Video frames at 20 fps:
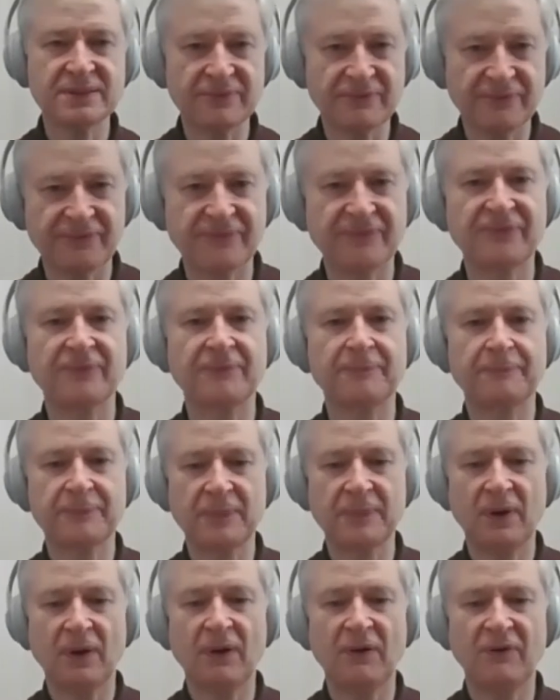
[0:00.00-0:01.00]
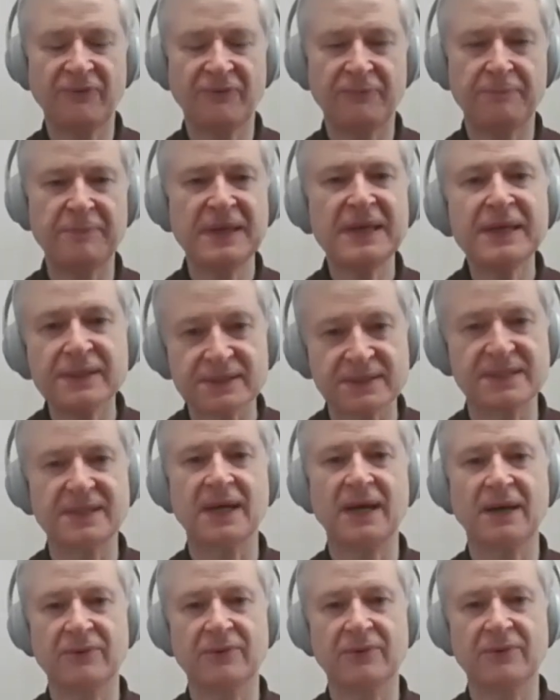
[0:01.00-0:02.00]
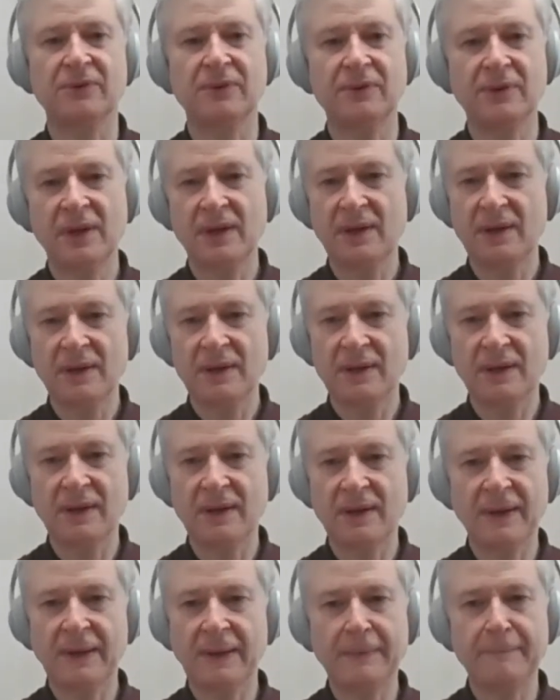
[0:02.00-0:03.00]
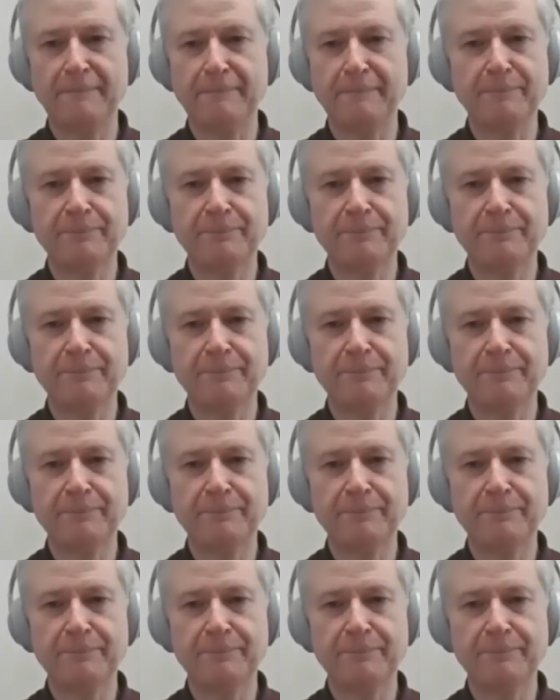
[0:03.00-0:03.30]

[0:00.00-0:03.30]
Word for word: of, of being together um,